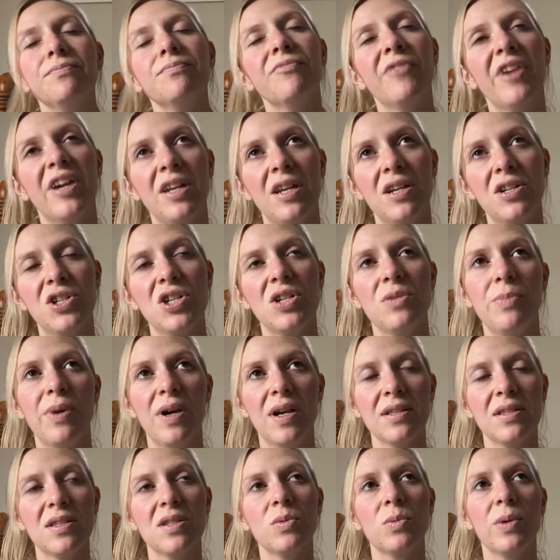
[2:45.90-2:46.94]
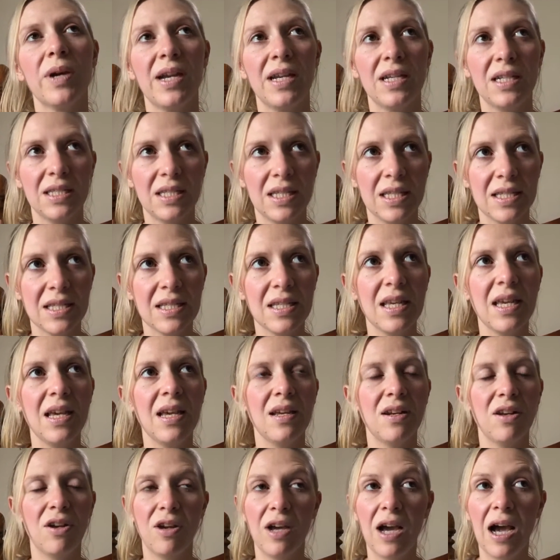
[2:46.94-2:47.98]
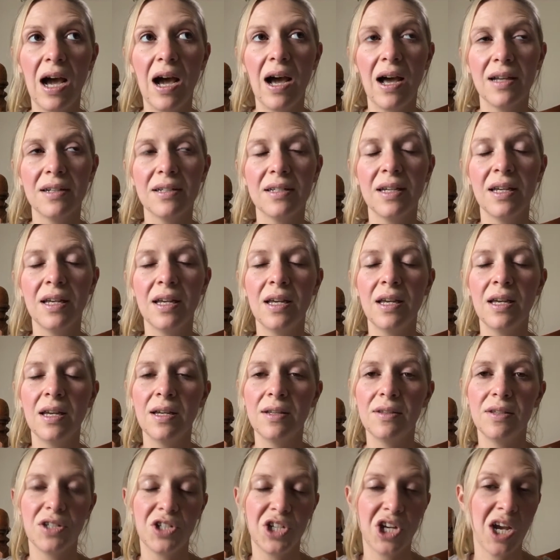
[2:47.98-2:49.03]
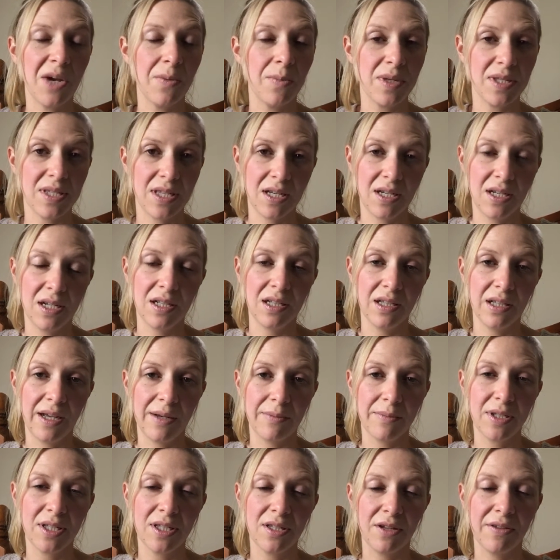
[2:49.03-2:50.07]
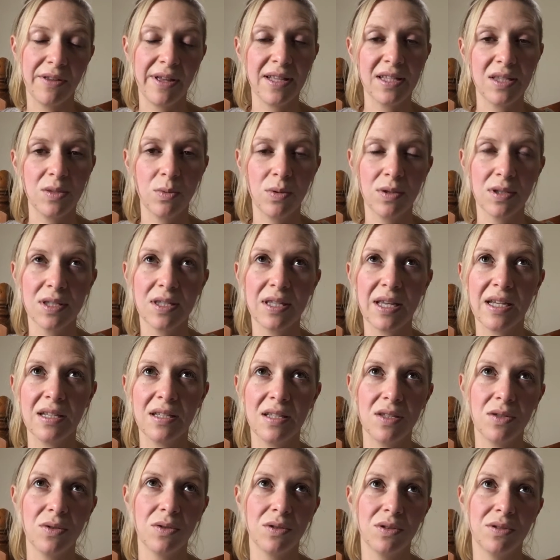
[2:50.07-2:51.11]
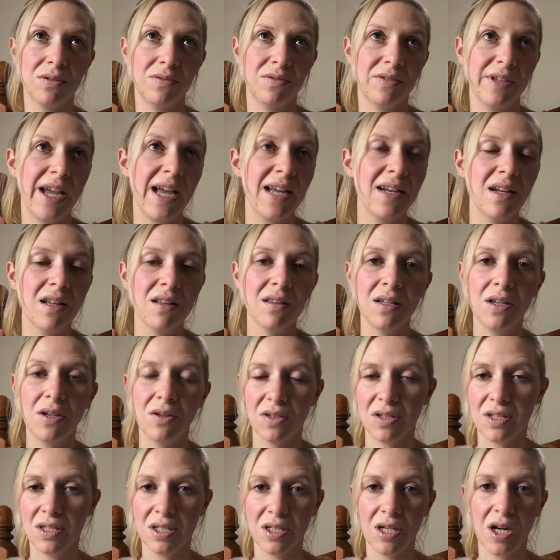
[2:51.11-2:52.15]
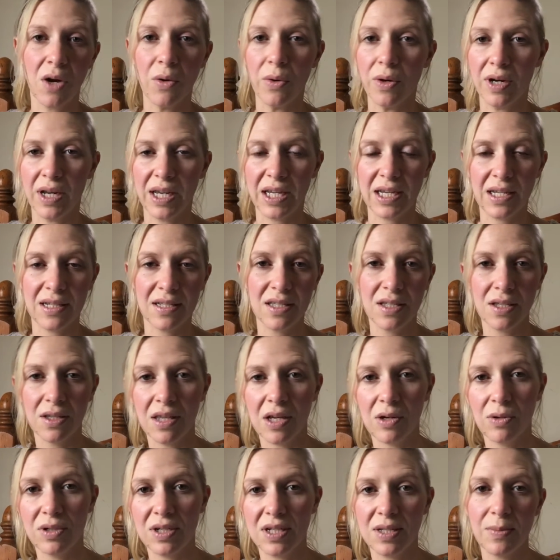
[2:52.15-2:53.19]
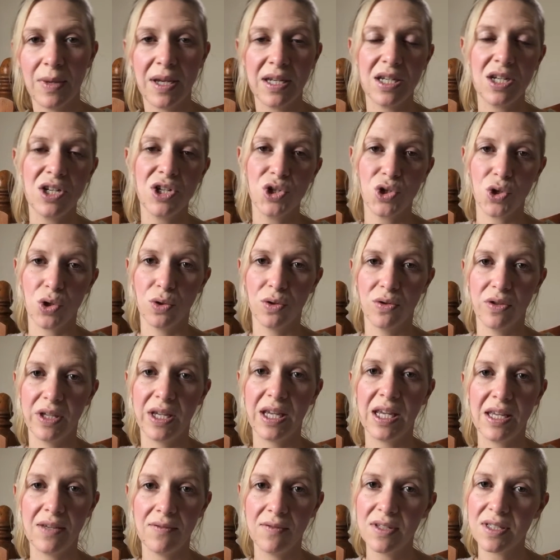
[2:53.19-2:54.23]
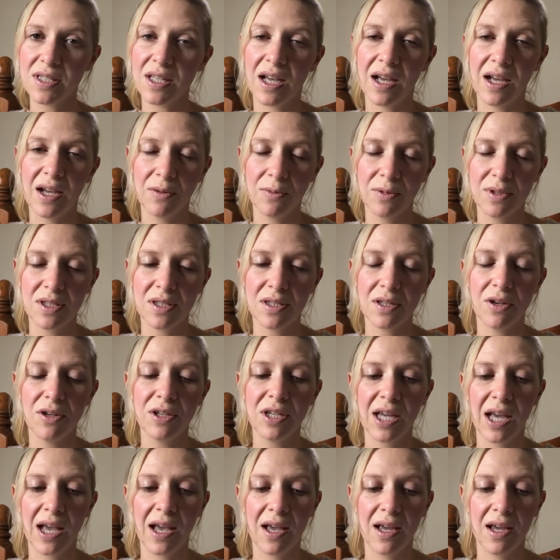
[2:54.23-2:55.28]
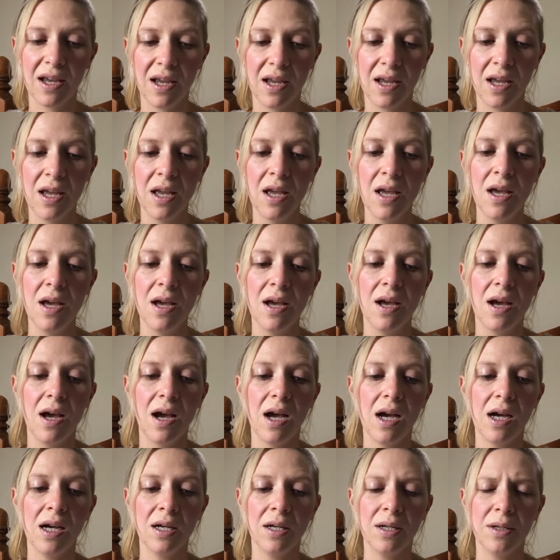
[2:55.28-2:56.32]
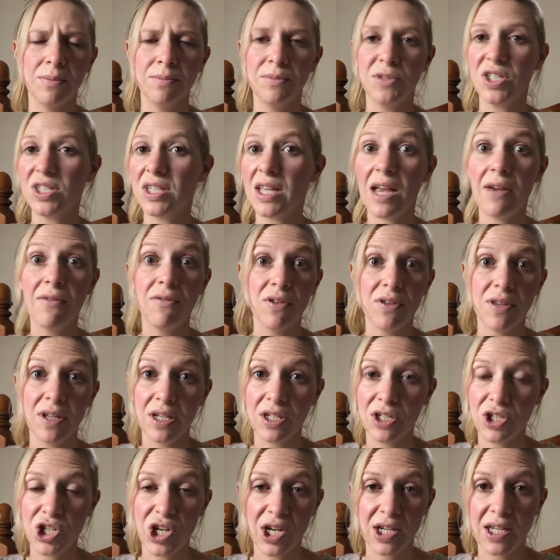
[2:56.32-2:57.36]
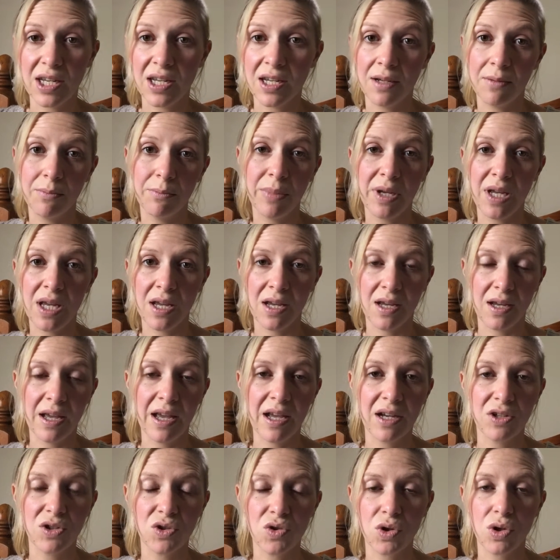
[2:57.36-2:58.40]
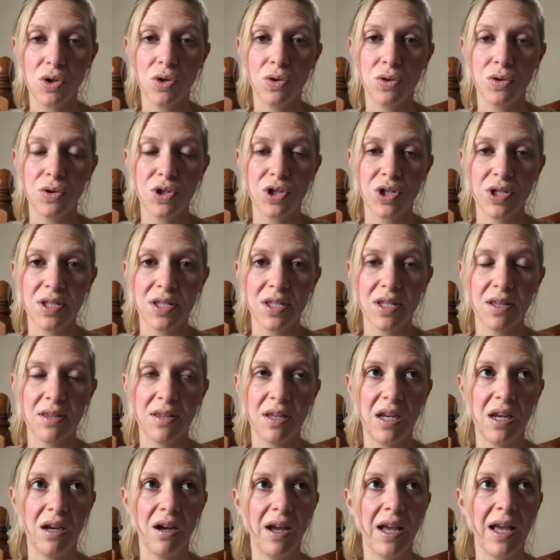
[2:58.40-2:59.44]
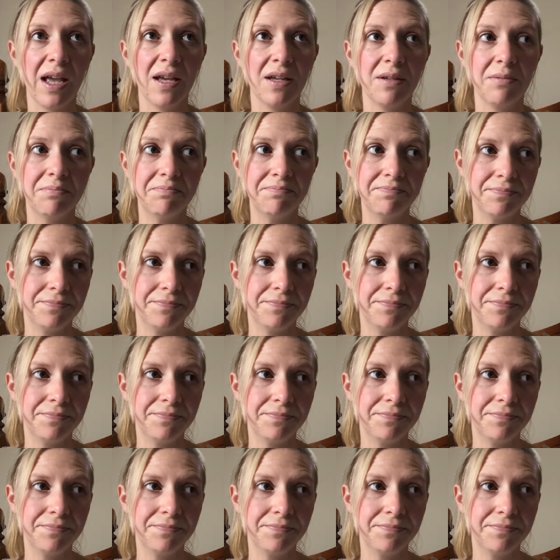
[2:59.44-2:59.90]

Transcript: found out she'd passed away and did the scan. Her heart, the chambers had collapsed. So that's what they had nothing else to go on, I guess. So they were just making sure that Evie's heart was okay. Just everything, checking, being extra cautious. I think I had